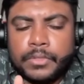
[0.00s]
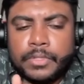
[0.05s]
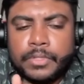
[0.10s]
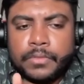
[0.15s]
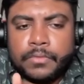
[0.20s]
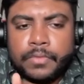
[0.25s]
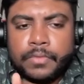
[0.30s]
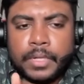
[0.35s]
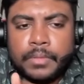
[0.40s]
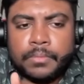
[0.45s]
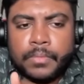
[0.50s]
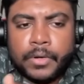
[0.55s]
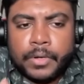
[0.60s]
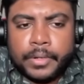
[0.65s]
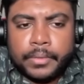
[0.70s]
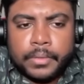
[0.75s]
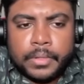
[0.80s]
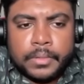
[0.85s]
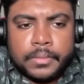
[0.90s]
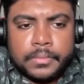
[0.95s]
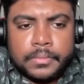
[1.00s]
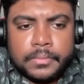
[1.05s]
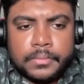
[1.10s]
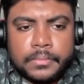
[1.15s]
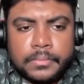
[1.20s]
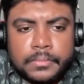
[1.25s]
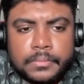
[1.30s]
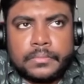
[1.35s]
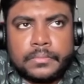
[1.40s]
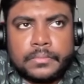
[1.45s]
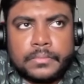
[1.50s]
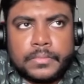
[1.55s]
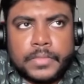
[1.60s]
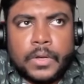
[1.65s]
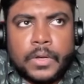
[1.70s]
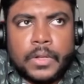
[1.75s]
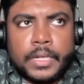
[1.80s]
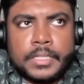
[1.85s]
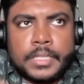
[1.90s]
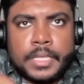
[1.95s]
using what module,
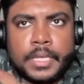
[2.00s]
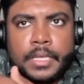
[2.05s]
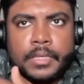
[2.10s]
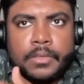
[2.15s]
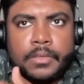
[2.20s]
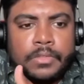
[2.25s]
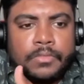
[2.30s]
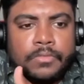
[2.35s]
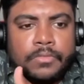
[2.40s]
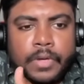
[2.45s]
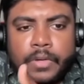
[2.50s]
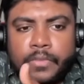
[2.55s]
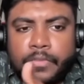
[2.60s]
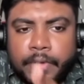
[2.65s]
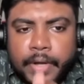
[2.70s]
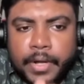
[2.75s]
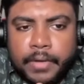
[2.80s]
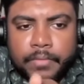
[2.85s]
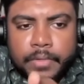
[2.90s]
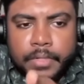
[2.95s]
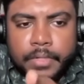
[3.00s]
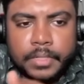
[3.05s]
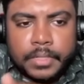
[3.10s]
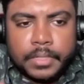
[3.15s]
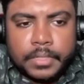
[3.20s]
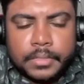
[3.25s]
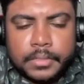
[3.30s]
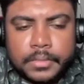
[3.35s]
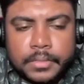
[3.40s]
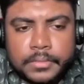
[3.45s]
or let's say using what framework?